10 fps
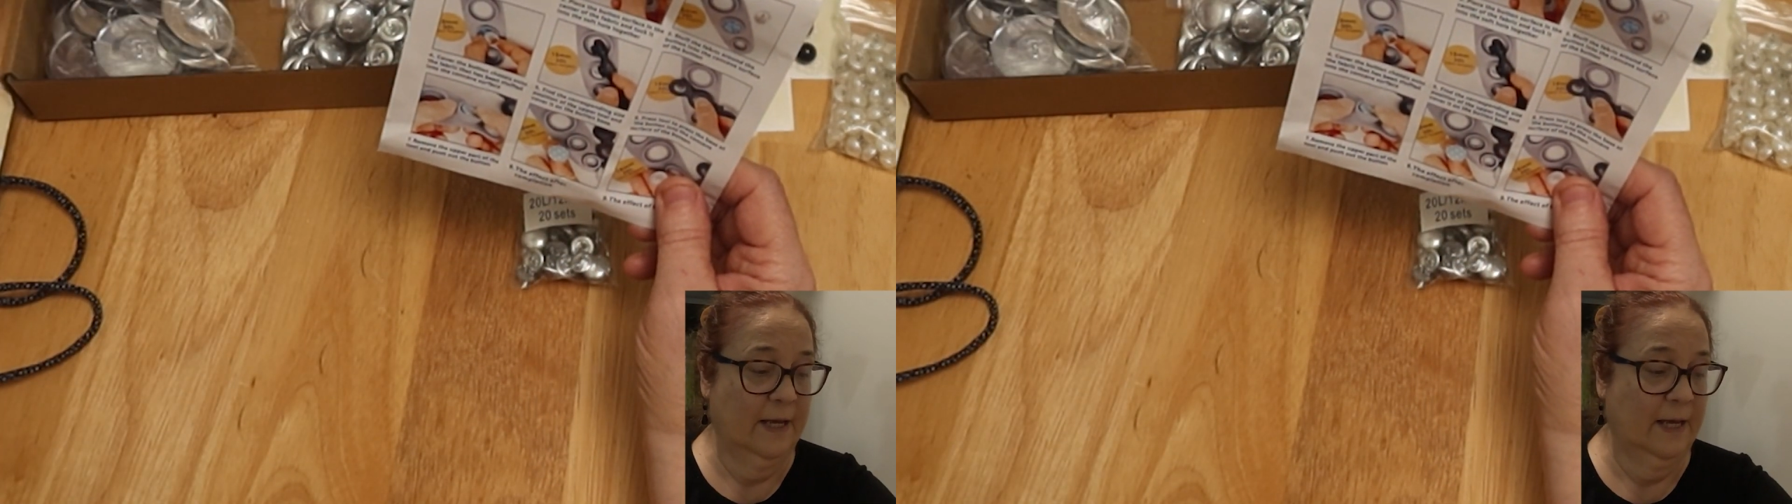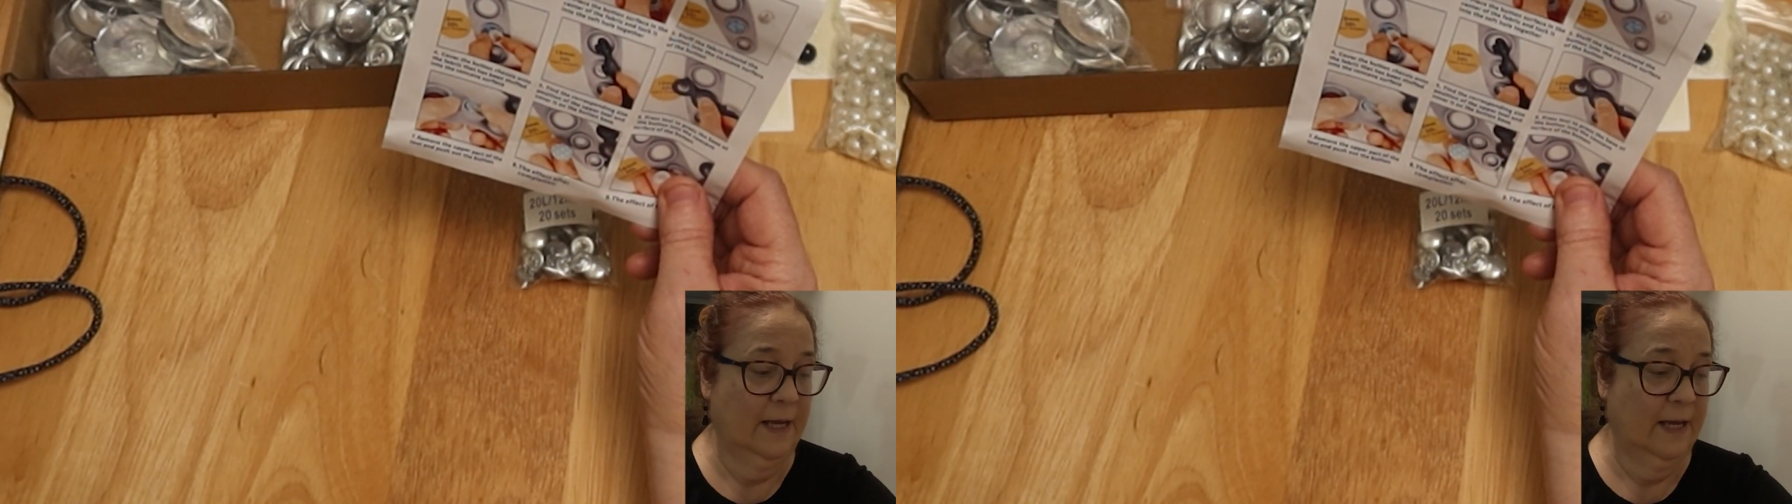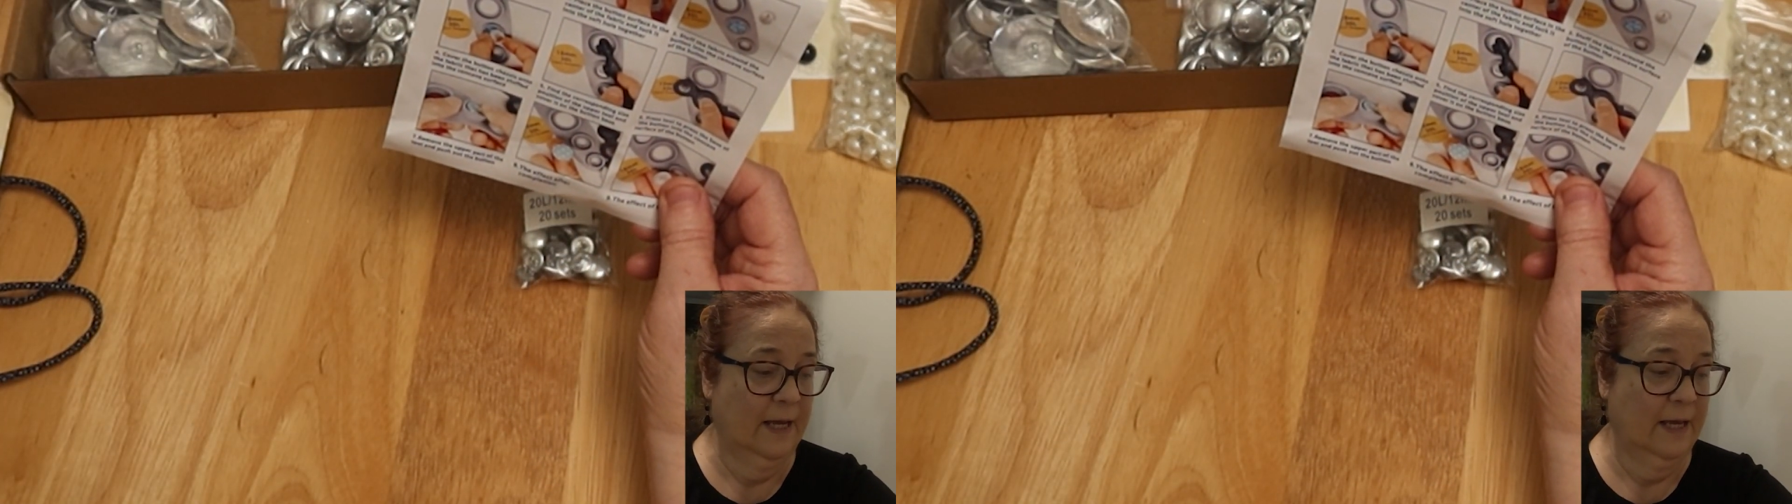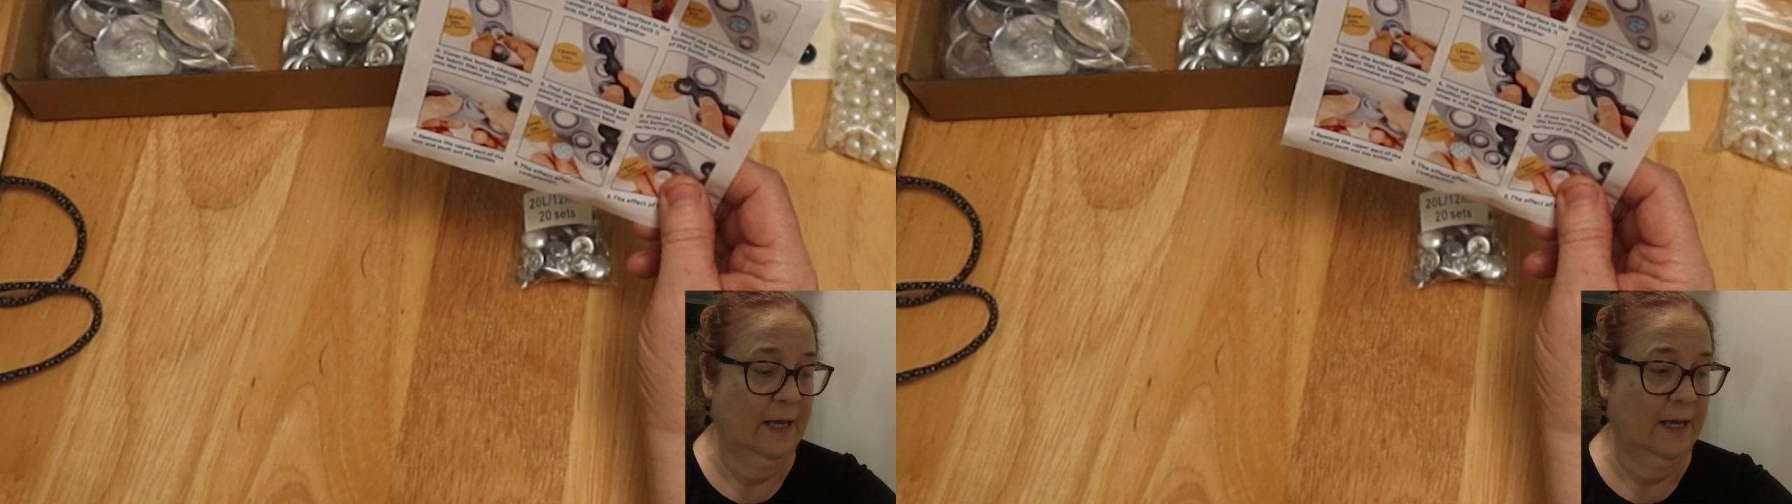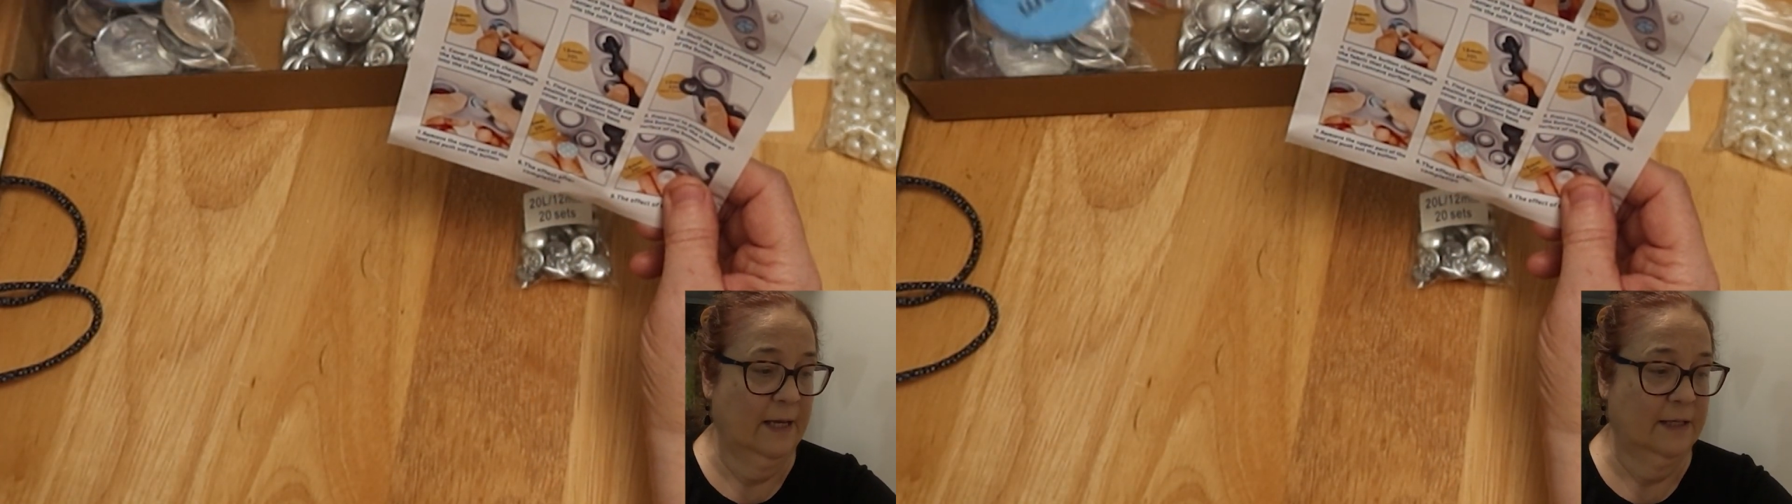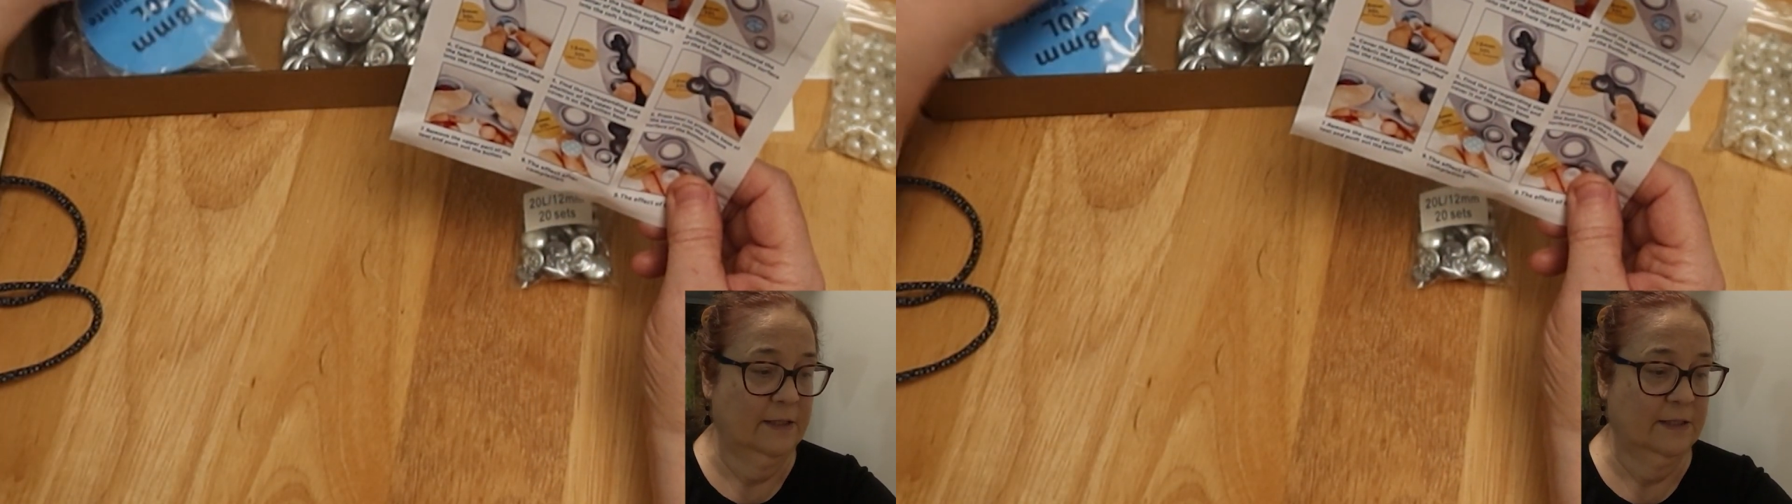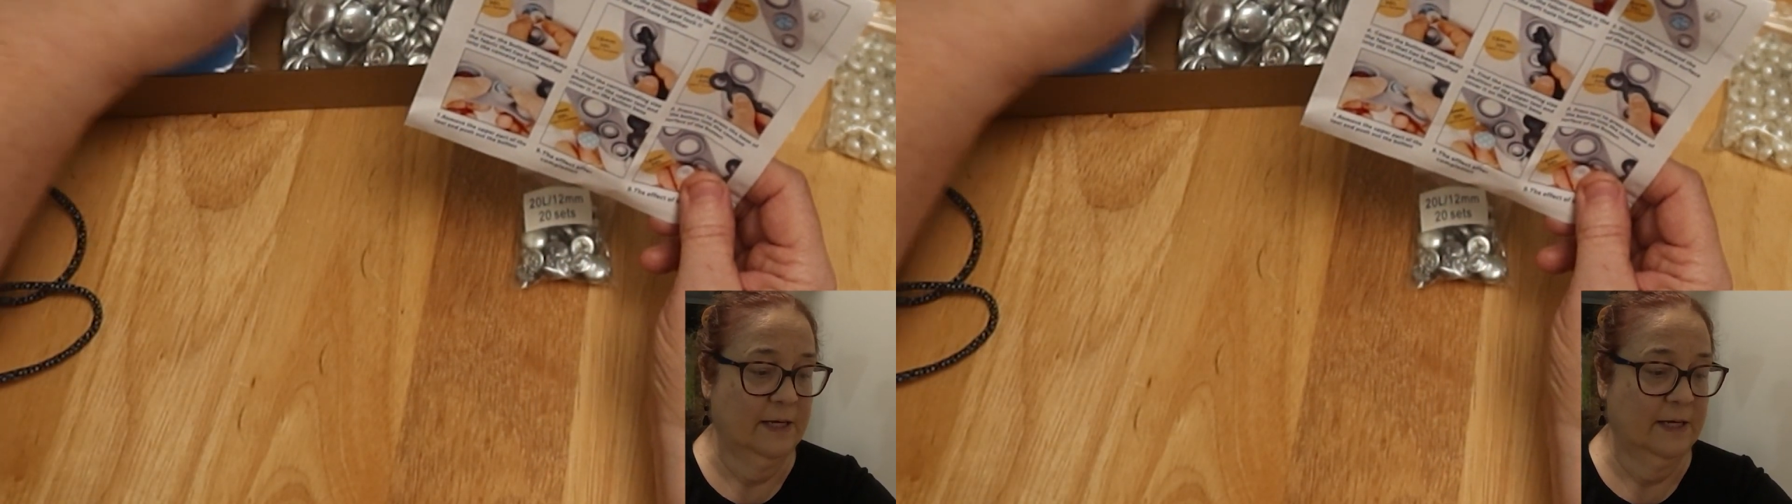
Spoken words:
And